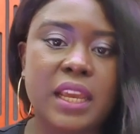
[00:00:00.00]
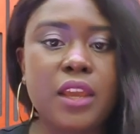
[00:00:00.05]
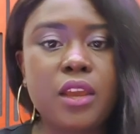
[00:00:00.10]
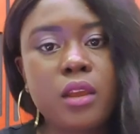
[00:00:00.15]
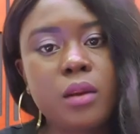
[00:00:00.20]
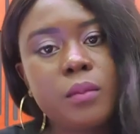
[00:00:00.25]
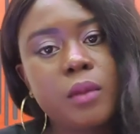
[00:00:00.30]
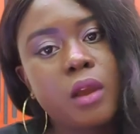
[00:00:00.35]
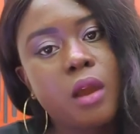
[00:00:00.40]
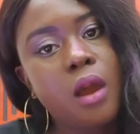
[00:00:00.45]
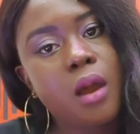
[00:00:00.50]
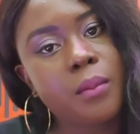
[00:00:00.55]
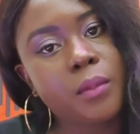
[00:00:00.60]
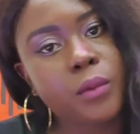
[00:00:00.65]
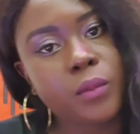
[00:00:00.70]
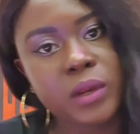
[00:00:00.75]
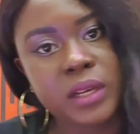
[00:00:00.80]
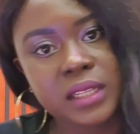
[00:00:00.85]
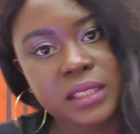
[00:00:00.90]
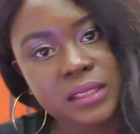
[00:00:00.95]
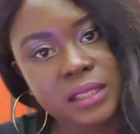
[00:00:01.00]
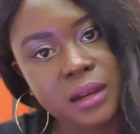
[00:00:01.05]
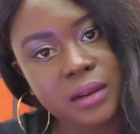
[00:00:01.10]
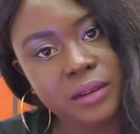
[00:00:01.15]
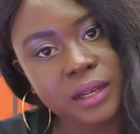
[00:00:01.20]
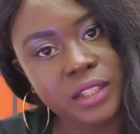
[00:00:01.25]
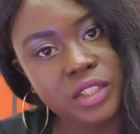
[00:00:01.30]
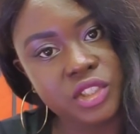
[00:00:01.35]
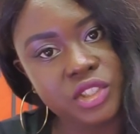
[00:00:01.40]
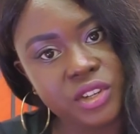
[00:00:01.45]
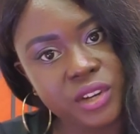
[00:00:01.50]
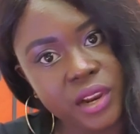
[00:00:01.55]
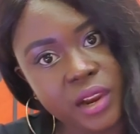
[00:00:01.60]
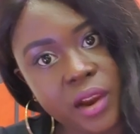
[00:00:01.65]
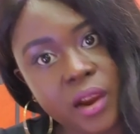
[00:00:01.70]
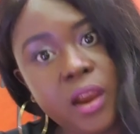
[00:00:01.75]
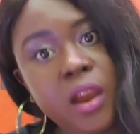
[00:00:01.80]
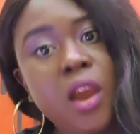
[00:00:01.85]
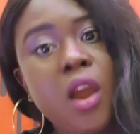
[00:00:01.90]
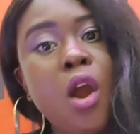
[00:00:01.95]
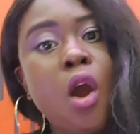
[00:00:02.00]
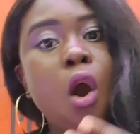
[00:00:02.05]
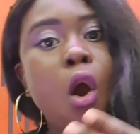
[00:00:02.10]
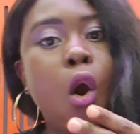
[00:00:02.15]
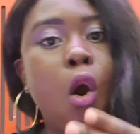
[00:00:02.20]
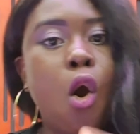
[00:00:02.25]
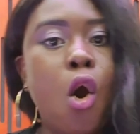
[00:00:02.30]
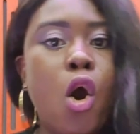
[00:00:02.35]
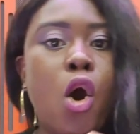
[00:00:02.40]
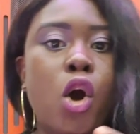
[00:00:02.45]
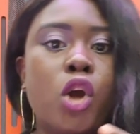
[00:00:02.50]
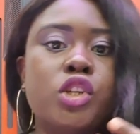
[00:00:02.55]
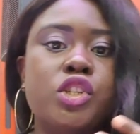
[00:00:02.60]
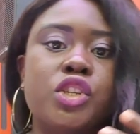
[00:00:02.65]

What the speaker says: Are you going to be coming with a sound engineer, or